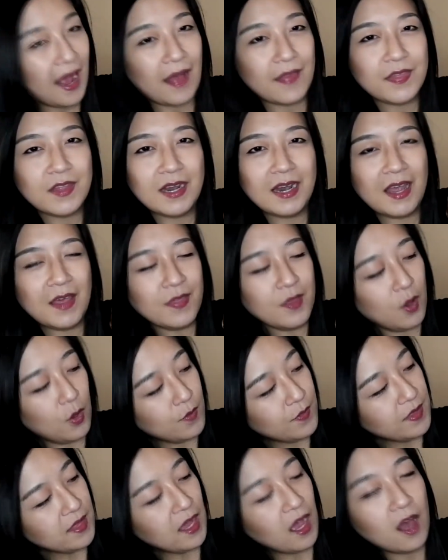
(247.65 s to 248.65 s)
And the leather
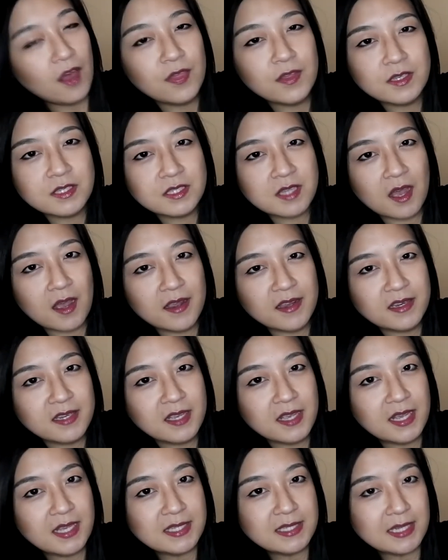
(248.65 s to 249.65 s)
on the other side
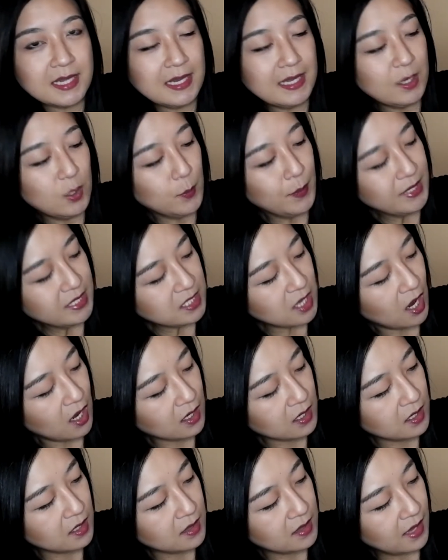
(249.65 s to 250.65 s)
is a little bit
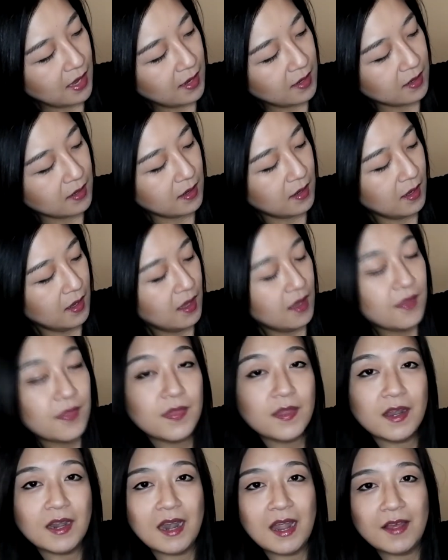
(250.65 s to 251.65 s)
darker than
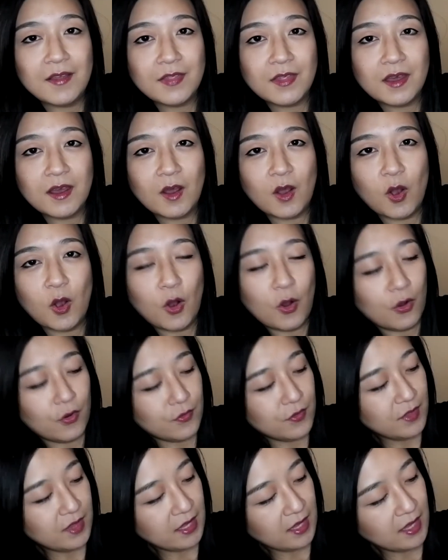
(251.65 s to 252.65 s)
the leather
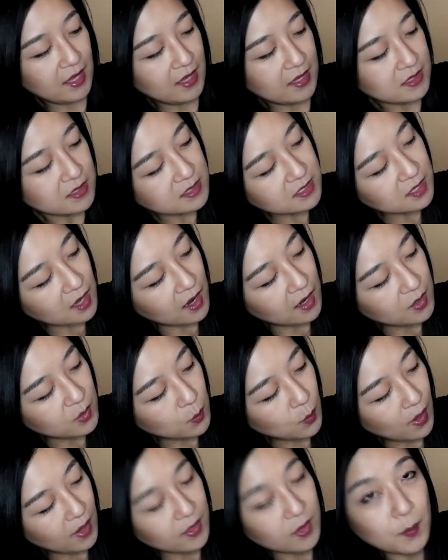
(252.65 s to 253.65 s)
on the side
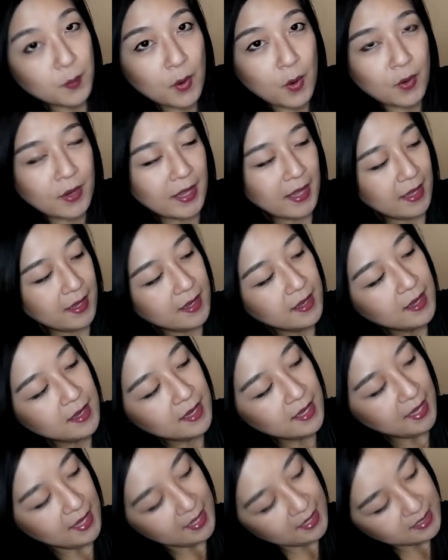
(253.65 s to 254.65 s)
where the pocket
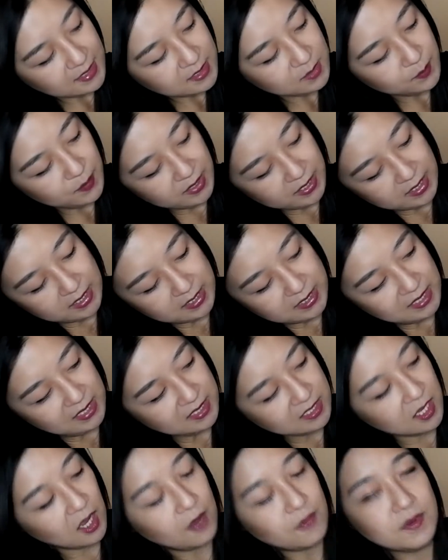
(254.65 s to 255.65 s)
is, because
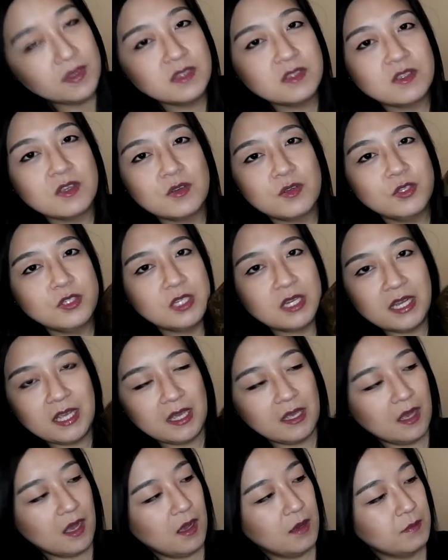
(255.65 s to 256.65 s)
it's covered. So
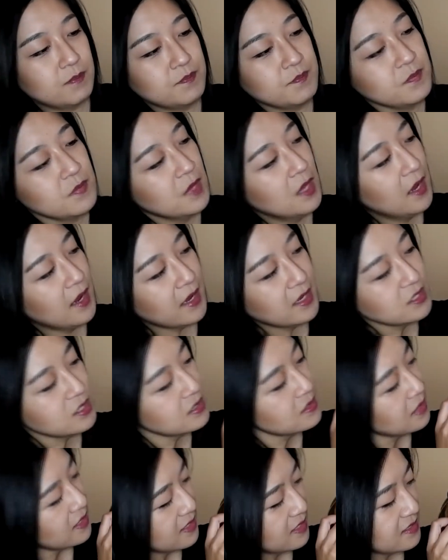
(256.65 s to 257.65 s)
usually I
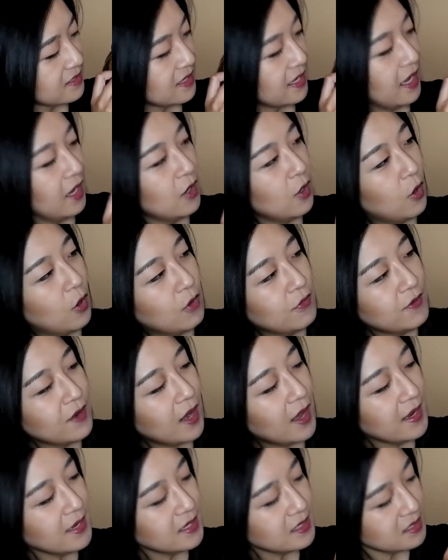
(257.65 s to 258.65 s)
guess it doesn't get a lot of
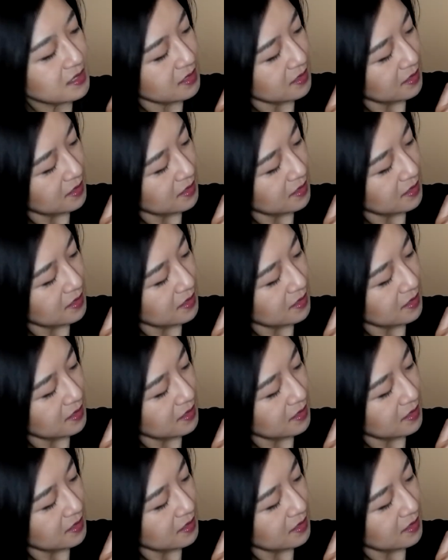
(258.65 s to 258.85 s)
light